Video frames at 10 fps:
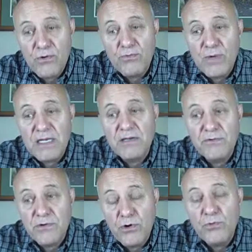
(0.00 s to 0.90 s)
who we
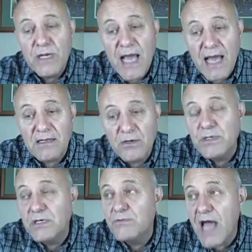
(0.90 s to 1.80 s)

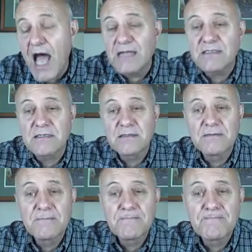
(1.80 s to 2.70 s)
knew not.